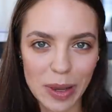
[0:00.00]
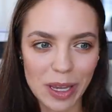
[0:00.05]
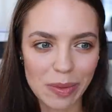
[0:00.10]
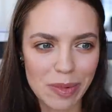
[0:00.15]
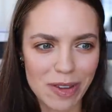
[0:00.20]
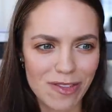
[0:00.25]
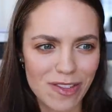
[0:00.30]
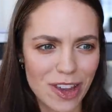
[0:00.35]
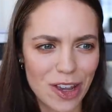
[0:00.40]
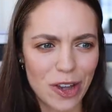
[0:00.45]
make
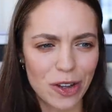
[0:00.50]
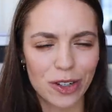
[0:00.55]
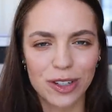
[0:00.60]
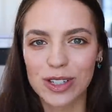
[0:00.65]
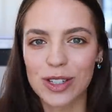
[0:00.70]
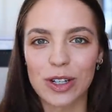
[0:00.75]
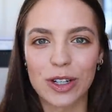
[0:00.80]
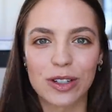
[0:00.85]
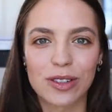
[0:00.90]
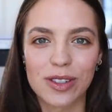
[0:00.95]
me feel or
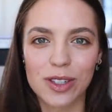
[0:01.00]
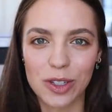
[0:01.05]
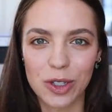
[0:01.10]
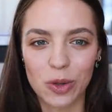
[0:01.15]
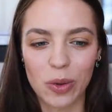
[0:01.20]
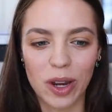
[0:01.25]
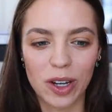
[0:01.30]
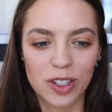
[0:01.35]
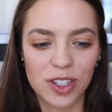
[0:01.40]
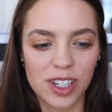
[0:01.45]
certain
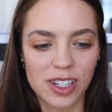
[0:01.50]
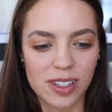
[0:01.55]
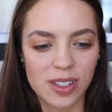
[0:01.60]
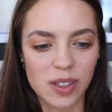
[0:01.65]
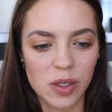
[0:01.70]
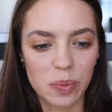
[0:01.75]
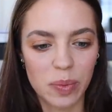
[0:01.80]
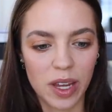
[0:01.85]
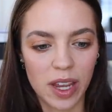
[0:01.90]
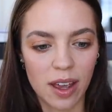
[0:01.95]

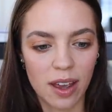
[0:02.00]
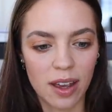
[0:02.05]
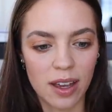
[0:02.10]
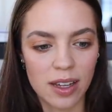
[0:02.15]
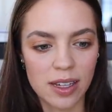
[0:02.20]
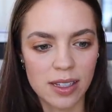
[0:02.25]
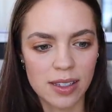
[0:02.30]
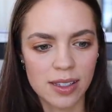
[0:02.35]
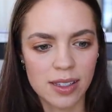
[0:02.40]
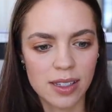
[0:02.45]
situations
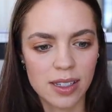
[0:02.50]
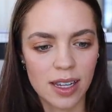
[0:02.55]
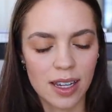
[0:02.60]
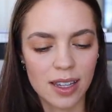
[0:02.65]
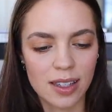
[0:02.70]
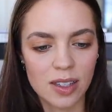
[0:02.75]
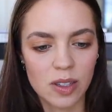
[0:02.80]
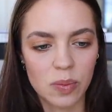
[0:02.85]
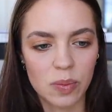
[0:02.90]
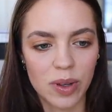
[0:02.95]
because
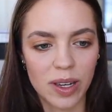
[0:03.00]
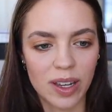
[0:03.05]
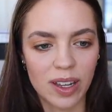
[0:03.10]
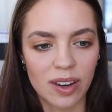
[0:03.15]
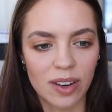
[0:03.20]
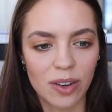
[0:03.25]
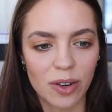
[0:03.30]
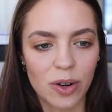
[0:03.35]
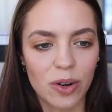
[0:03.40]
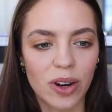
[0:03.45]
it's
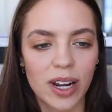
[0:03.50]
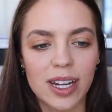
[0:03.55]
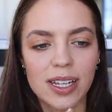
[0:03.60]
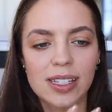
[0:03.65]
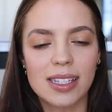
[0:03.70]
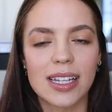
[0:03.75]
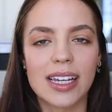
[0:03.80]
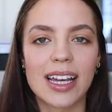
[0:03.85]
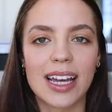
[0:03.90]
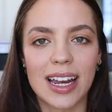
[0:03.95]
been
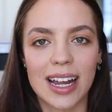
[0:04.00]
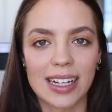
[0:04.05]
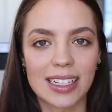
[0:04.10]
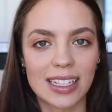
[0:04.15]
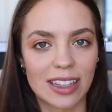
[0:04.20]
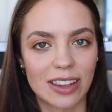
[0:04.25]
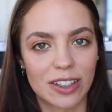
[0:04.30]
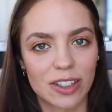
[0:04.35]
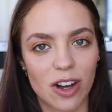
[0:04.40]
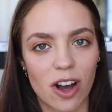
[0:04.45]
crazy
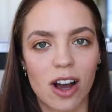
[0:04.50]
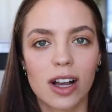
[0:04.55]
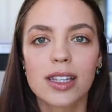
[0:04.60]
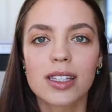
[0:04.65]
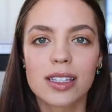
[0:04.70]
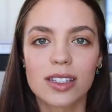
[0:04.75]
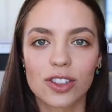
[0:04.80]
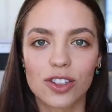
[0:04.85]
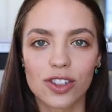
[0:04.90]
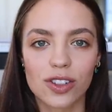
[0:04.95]
connecting the
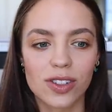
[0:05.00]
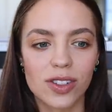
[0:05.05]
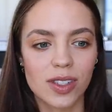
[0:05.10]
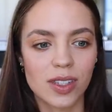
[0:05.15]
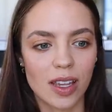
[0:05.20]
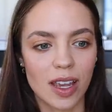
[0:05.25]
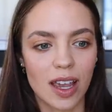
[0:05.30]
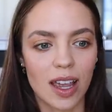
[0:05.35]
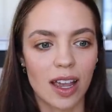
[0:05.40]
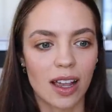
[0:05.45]
dots and just
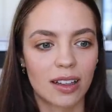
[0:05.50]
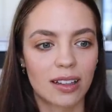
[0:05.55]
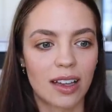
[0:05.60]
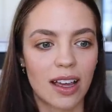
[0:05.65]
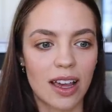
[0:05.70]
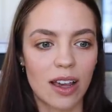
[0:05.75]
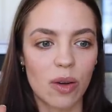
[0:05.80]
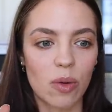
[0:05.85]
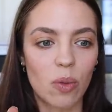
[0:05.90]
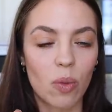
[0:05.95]
seeing
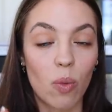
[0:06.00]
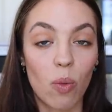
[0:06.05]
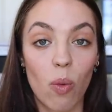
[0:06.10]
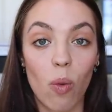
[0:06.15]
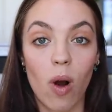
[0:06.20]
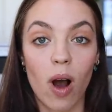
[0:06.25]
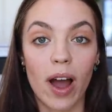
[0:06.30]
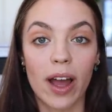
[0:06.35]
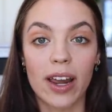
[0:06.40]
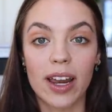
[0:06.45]
like
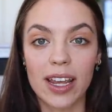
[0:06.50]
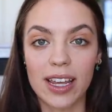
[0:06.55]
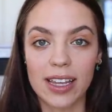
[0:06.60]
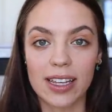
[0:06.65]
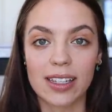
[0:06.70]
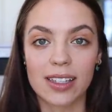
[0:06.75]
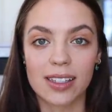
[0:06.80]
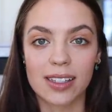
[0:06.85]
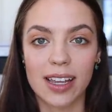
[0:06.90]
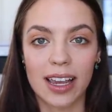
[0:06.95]
what
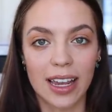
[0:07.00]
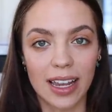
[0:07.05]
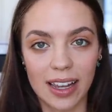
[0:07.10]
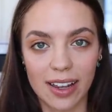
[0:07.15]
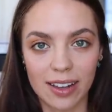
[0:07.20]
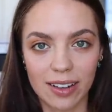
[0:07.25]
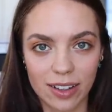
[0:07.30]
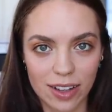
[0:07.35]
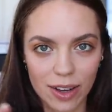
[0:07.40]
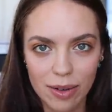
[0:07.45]
is a
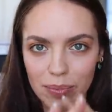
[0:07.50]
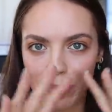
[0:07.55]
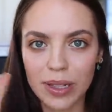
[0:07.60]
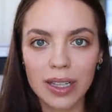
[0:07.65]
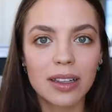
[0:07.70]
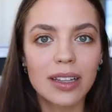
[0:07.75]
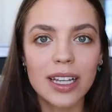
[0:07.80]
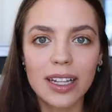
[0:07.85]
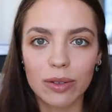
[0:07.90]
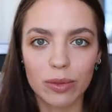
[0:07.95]

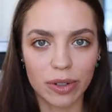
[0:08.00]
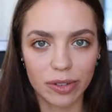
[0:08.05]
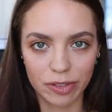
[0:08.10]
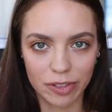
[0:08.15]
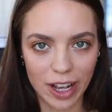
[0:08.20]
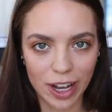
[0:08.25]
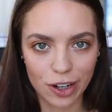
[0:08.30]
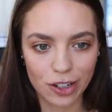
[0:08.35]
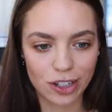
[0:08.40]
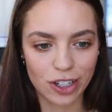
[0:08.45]
complete
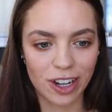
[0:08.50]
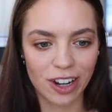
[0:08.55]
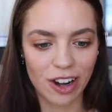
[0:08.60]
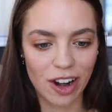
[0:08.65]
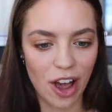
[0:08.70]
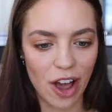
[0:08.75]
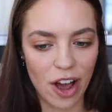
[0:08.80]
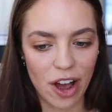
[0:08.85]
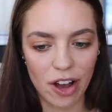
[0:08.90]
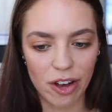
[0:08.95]
reflection
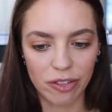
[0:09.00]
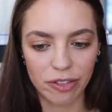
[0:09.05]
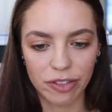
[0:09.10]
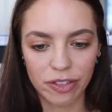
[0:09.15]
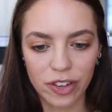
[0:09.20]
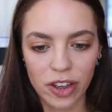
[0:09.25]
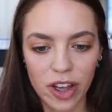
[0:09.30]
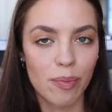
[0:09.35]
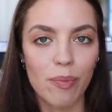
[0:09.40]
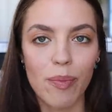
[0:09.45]

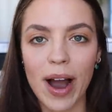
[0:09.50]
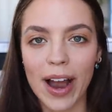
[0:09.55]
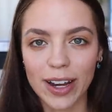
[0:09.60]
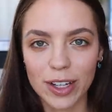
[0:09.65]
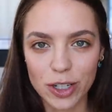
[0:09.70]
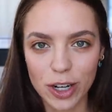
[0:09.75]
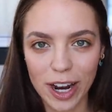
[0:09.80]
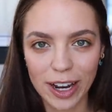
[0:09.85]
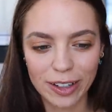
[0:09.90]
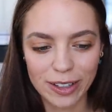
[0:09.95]
of my
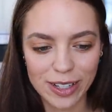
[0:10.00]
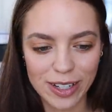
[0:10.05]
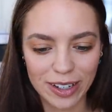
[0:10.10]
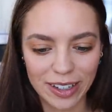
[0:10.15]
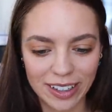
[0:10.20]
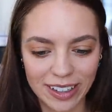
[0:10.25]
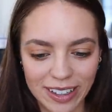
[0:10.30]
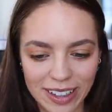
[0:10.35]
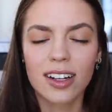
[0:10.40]
childhood.